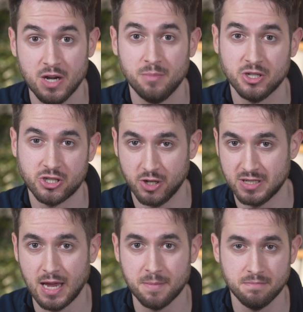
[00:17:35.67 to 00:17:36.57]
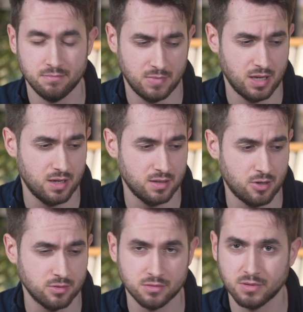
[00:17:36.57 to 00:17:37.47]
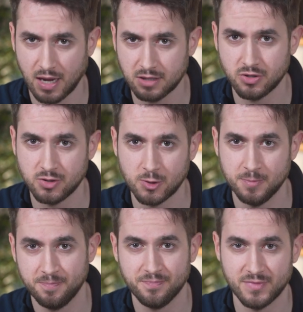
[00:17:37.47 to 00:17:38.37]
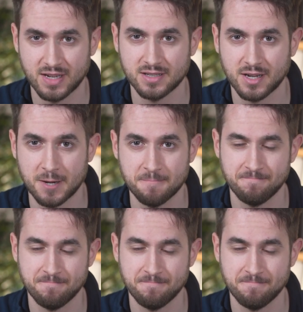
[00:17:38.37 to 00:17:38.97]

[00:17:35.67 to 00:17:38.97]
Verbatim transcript: Appreciate your time, and I'll catch you soon. Thanks again.